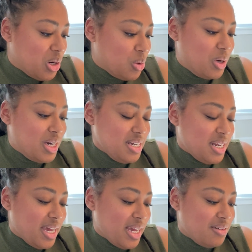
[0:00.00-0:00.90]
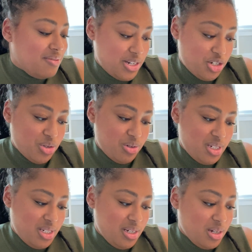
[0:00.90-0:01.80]
one day
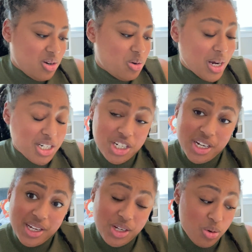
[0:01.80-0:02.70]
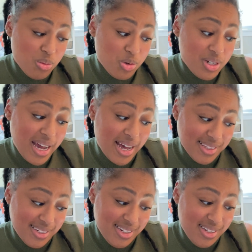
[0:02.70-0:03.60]
adventures, questioning your
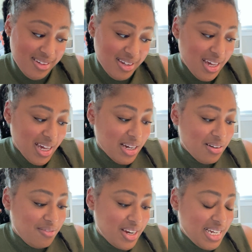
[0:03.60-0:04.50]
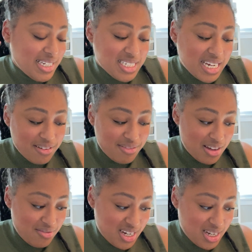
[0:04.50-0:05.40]
mortality, vague
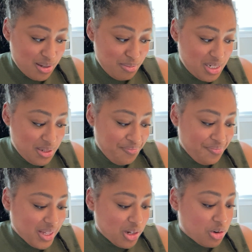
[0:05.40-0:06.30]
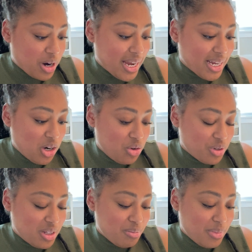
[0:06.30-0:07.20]
sci-fi vibes, crying
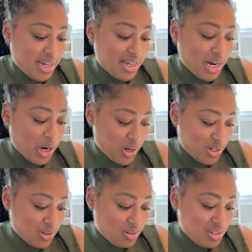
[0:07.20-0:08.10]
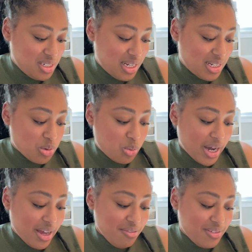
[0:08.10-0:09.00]
over the main characters. It's a
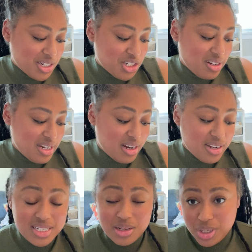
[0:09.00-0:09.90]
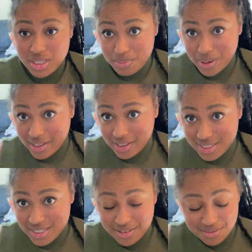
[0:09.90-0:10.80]
YA fiction and it's somewhat
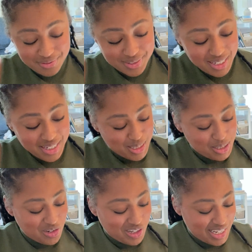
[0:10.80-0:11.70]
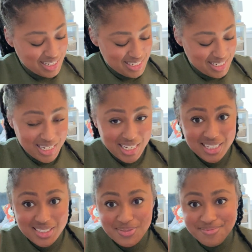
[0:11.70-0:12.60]
speculative. So let's see
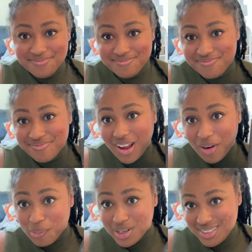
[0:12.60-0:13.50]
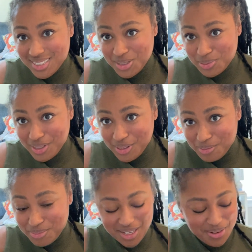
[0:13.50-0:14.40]
what this one
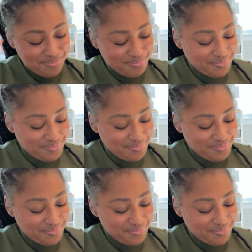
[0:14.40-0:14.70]
could be.